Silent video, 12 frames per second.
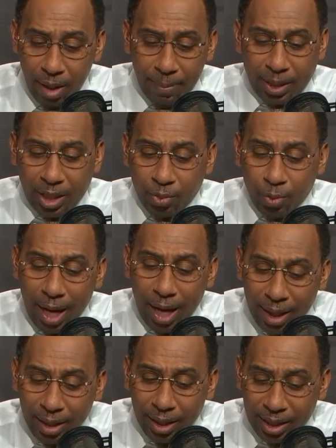because when
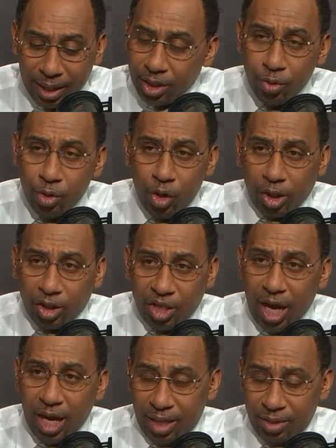I look at the New York
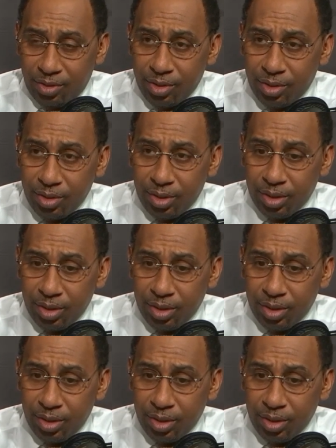Giants